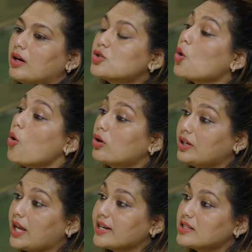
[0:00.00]
Zoho
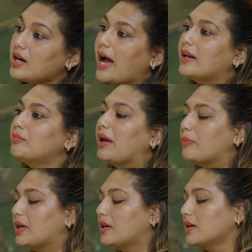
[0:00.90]
Creator and
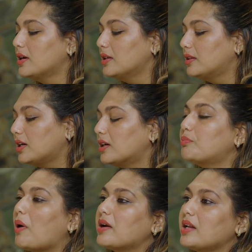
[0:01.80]
maybe
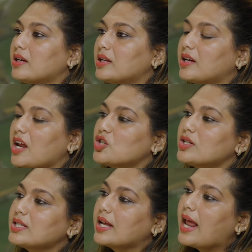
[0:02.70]
third-party
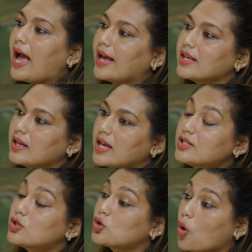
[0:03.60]
integrations, and
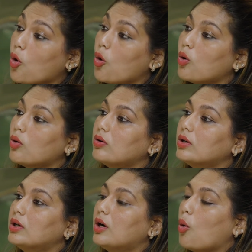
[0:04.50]
is Zoho
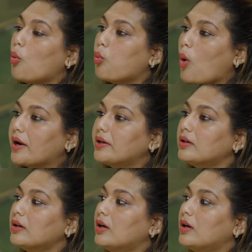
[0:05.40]
One